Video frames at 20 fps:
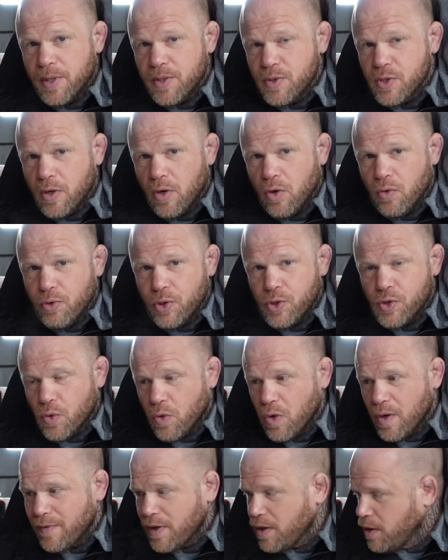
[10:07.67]
He's a lorry
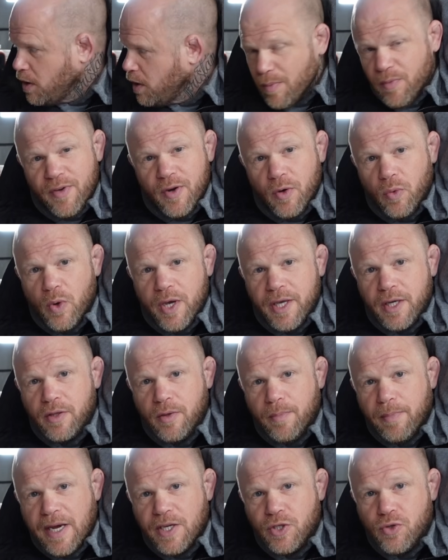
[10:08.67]
driver, and within a week
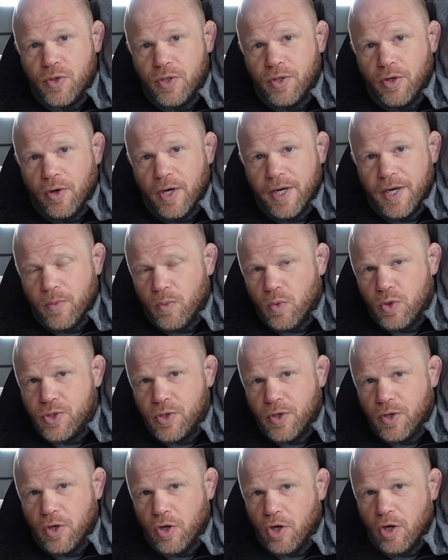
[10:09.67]
the battery died. It
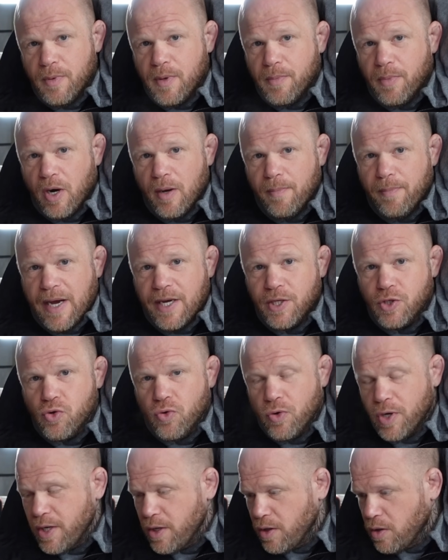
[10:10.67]
wasn't a KIRBEBIKE
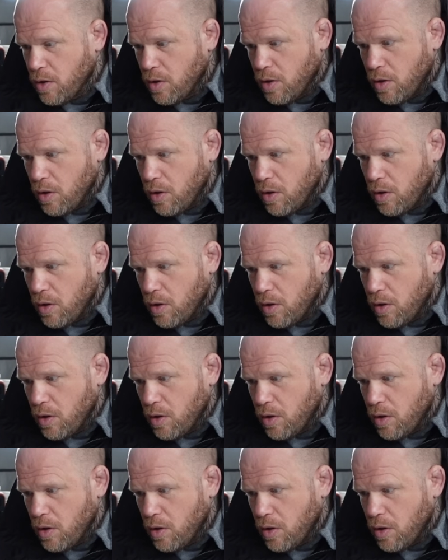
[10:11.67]
battery.